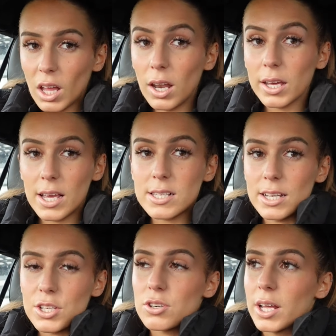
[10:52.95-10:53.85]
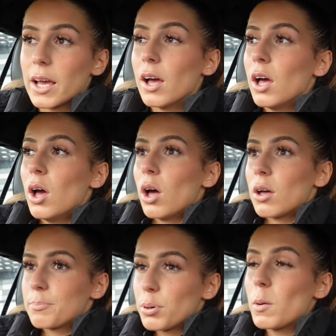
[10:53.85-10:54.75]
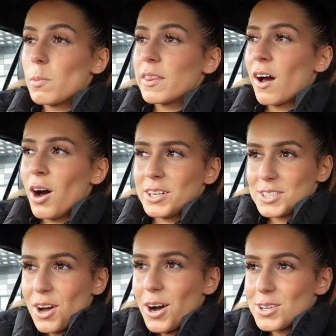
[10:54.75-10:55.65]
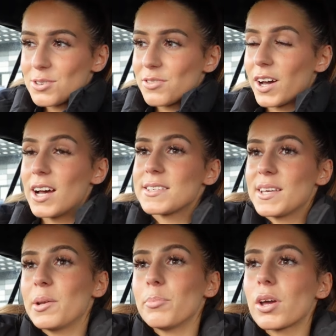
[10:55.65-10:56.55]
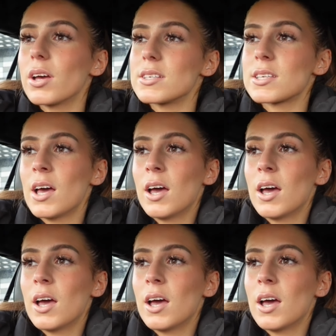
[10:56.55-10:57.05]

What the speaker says: Like, it is literally probably the hardest car to reverse in because